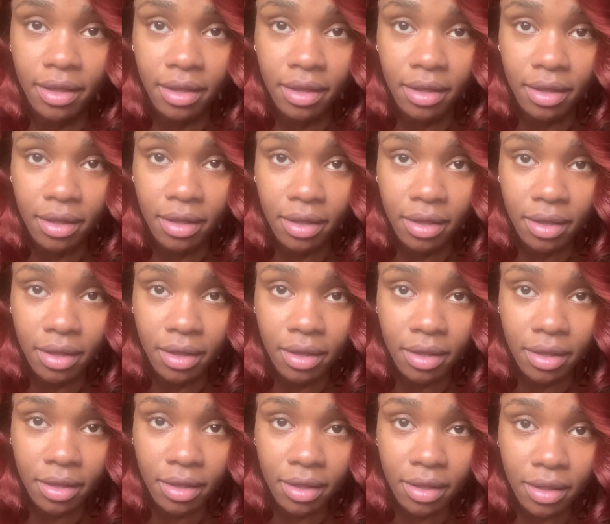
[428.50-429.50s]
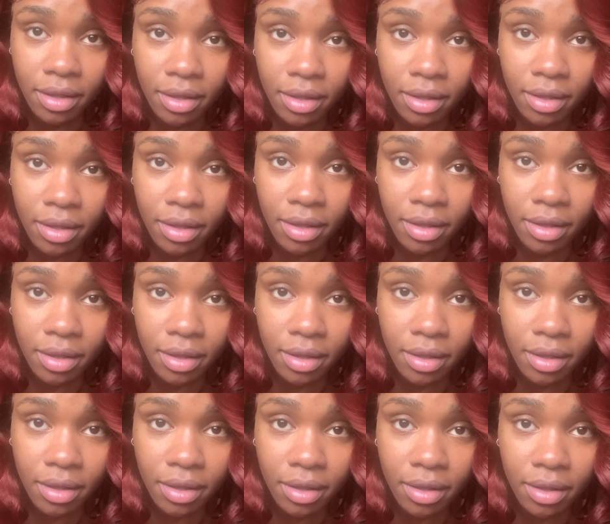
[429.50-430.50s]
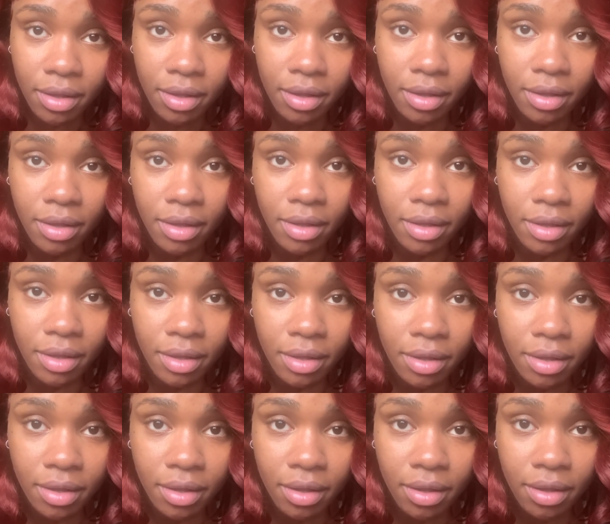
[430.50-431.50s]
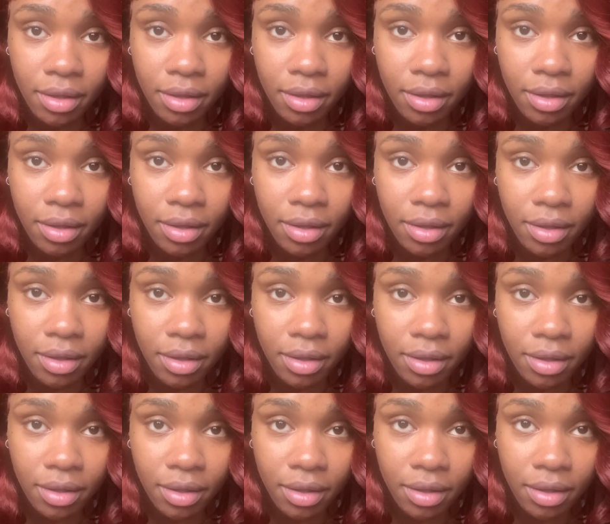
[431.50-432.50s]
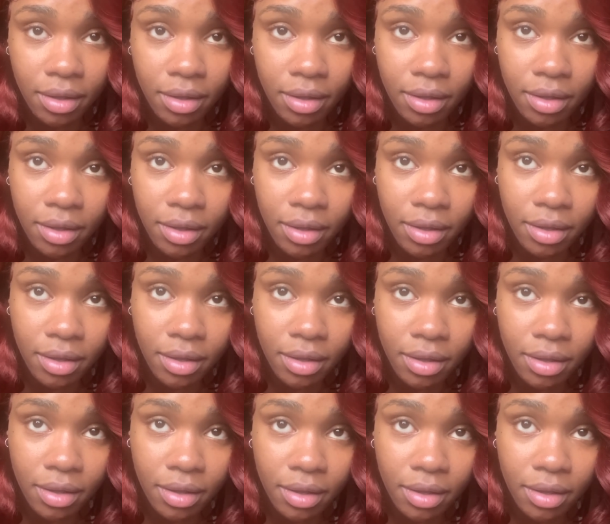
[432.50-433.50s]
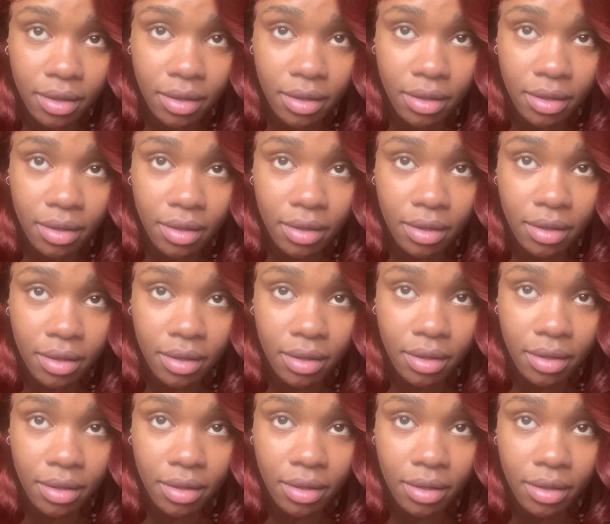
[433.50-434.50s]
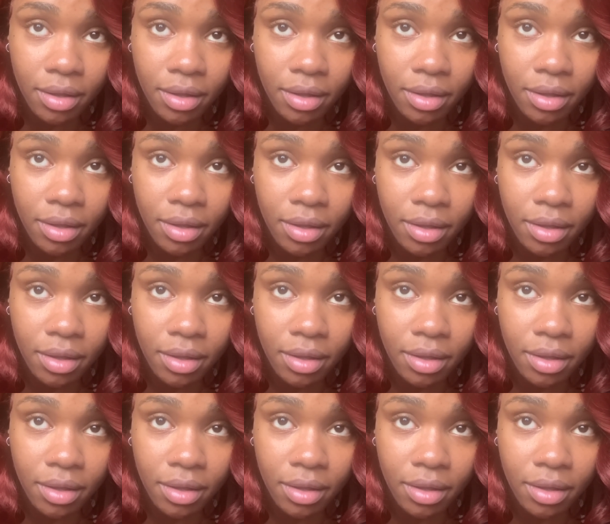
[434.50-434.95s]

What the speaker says: (no one is talking)